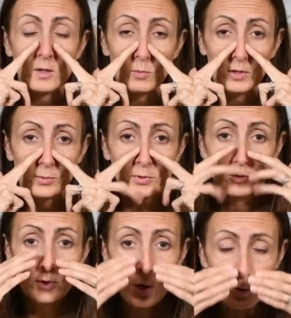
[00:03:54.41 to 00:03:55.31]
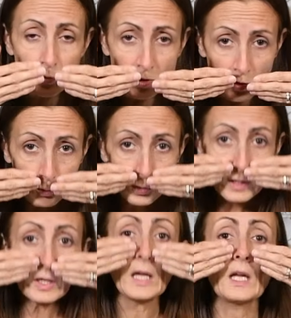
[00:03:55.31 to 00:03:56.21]
you breathe through your nose when you
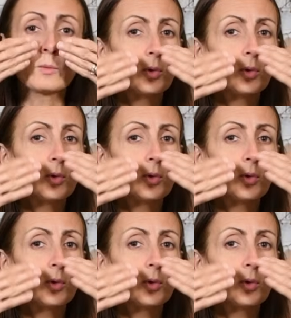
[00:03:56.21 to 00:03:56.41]
breathe in.